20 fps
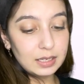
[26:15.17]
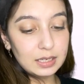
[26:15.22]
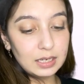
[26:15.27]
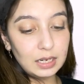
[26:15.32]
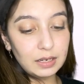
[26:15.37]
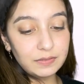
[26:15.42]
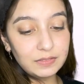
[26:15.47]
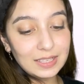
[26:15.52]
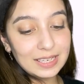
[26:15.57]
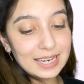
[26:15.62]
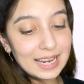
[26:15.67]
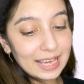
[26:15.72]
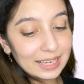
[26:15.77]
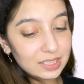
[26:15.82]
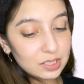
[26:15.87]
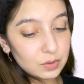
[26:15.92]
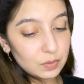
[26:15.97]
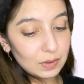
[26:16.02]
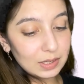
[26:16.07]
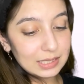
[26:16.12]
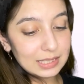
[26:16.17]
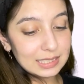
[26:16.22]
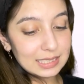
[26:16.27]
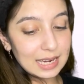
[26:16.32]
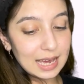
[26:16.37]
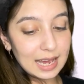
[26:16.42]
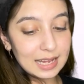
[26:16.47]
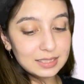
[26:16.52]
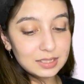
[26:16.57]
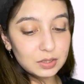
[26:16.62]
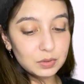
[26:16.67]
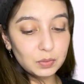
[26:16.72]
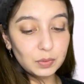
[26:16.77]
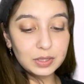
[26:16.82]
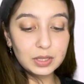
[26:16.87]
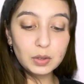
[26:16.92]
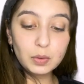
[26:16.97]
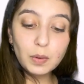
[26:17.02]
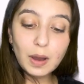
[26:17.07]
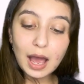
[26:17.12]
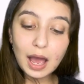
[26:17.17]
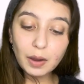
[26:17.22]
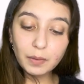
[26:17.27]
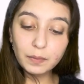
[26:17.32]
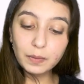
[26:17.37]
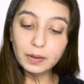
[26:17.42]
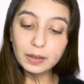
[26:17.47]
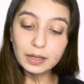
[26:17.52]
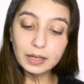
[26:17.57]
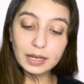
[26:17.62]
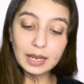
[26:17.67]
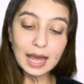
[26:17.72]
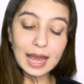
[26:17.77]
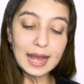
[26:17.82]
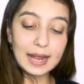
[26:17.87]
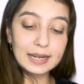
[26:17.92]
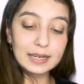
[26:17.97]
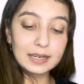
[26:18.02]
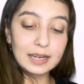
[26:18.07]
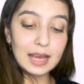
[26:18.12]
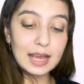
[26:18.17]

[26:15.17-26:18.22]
If the next word starts with a vowel and